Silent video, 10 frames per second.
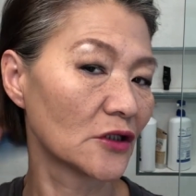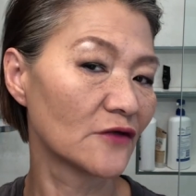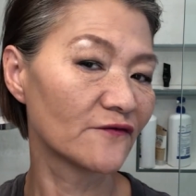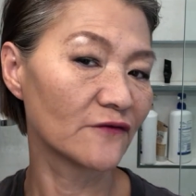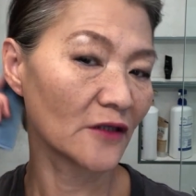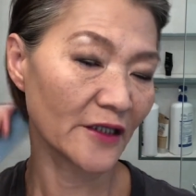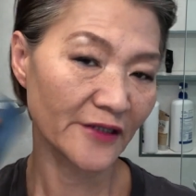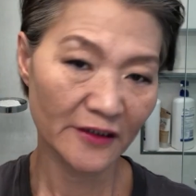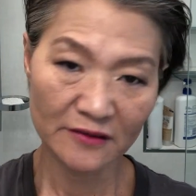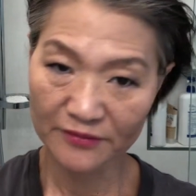for
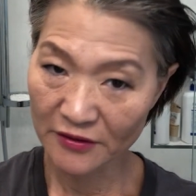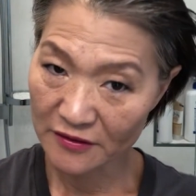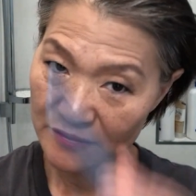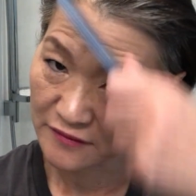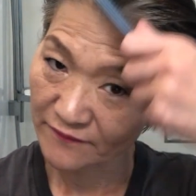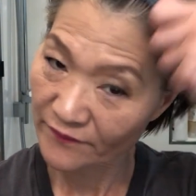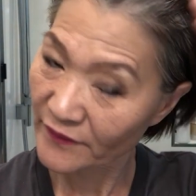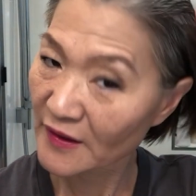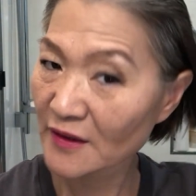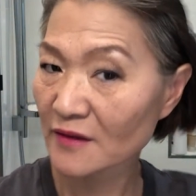another person,
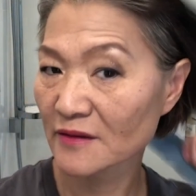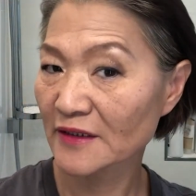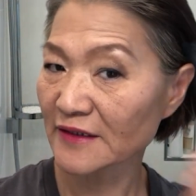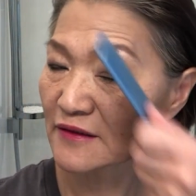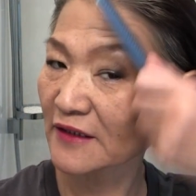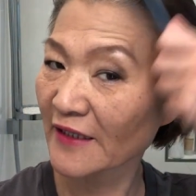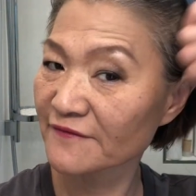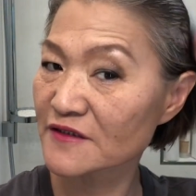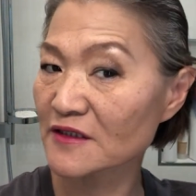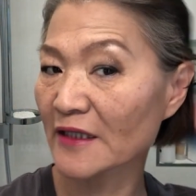that
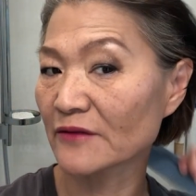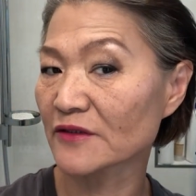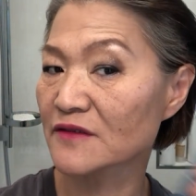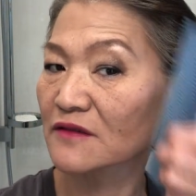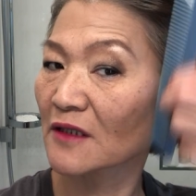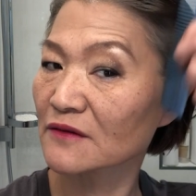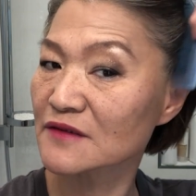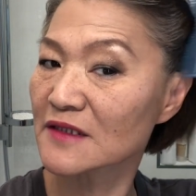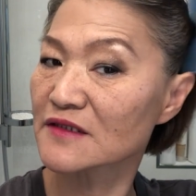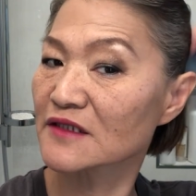lifestyle is not
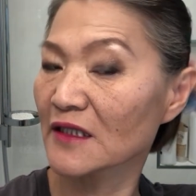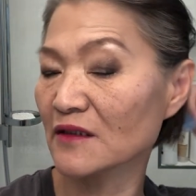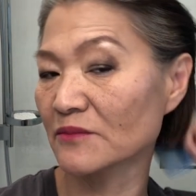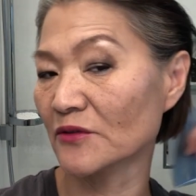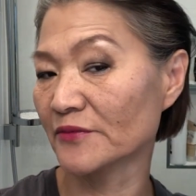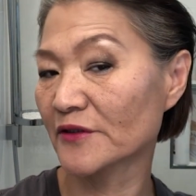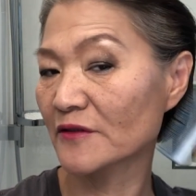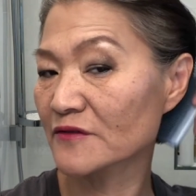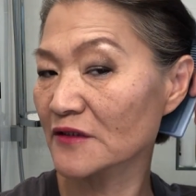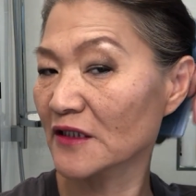sustainable
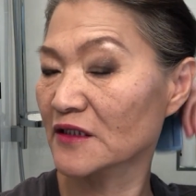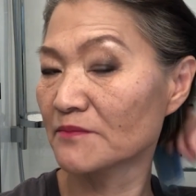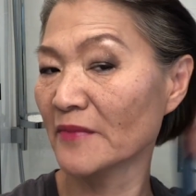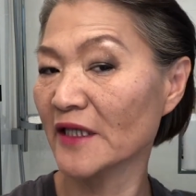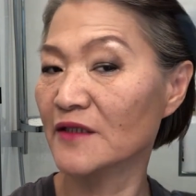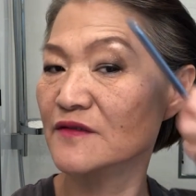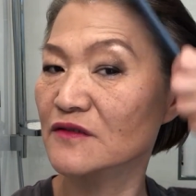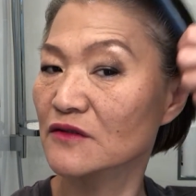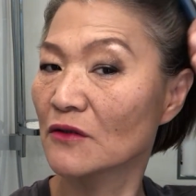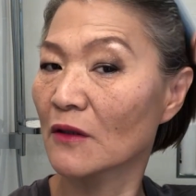because it
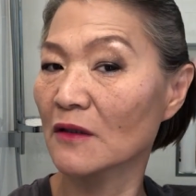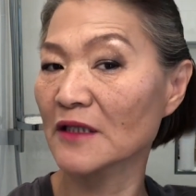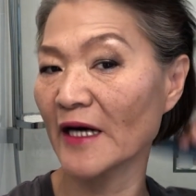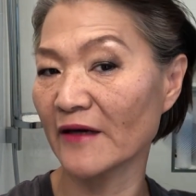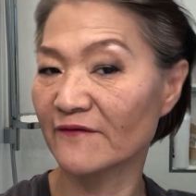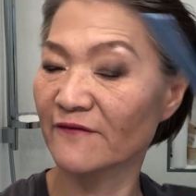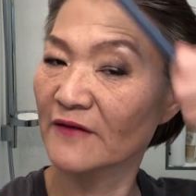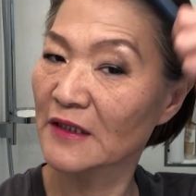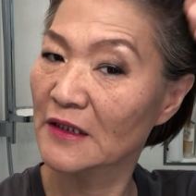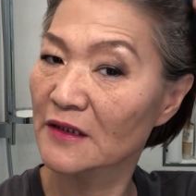makes your life
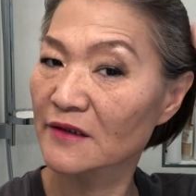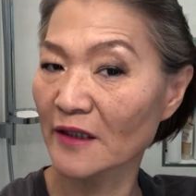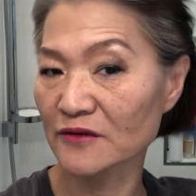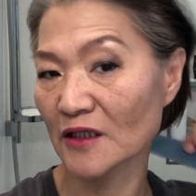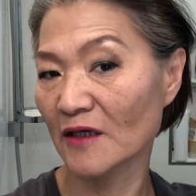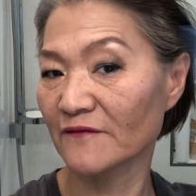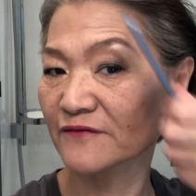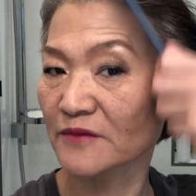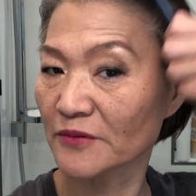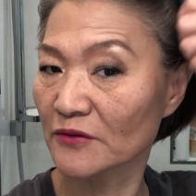not
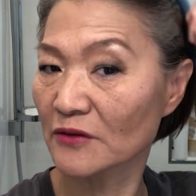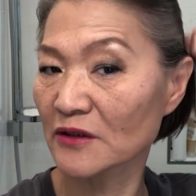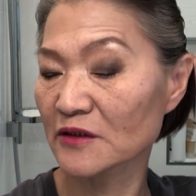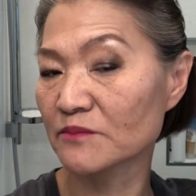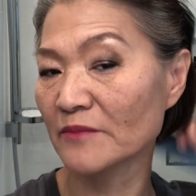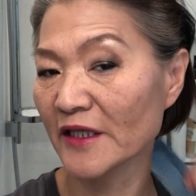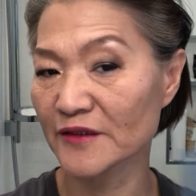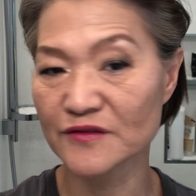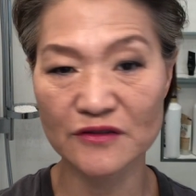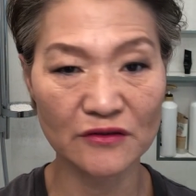comfortable. It
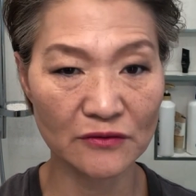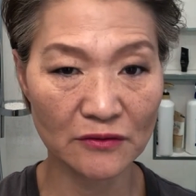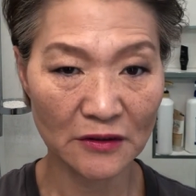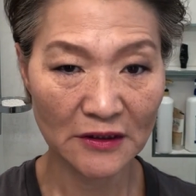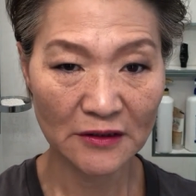makes you